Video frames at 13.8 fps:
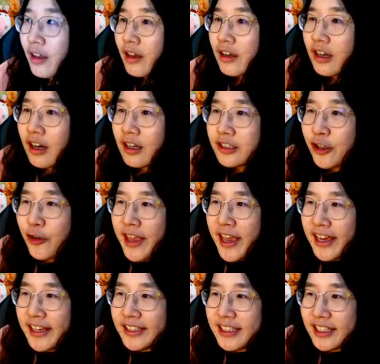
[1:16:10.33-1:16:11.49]
So here is
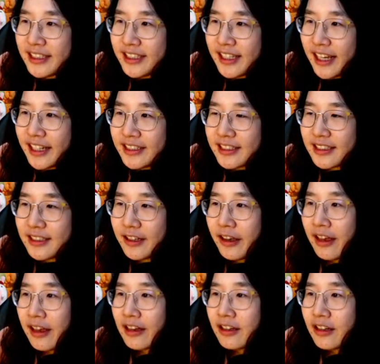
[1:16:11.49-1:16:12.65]
the state.
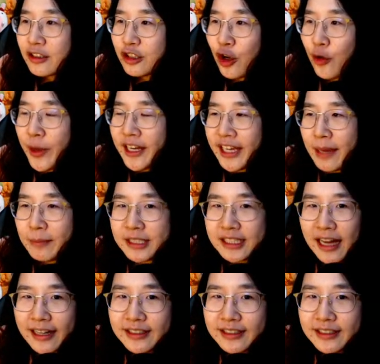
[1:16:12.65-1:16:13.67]
So when the game starts,